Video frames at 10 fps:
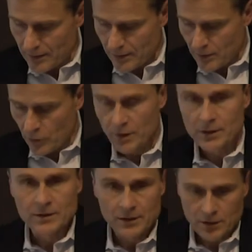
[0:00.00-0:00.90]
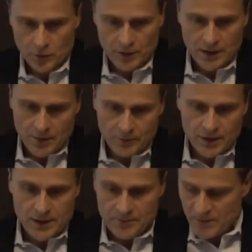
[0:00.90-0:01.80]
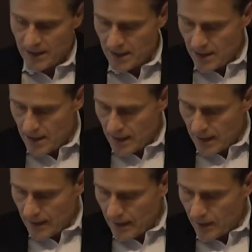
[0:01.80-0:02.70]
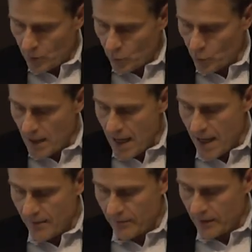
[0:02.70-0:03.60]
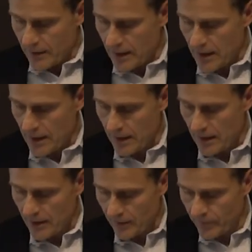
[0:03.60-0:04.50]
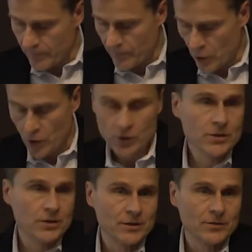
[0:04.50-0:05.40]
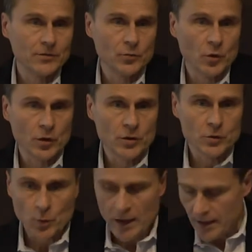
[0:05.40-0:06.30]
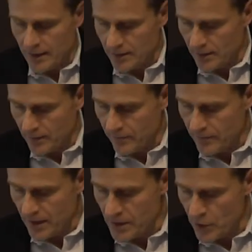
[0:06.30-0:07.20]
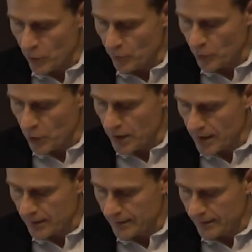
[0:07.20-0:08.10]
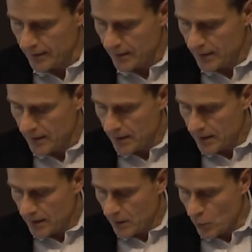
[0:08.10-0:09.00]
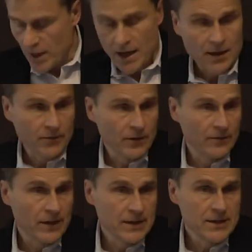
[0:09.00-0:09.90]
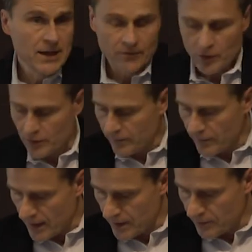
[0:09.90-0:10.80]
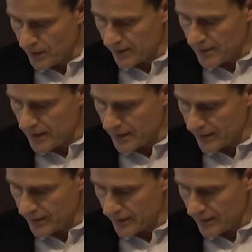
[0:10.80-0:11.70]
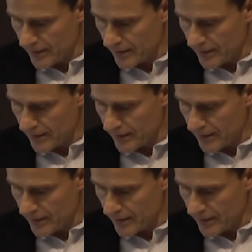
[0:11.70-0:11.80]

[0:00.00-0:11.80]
is a global a global company. We have a world, worldwide well-known products. We have a very diversified business.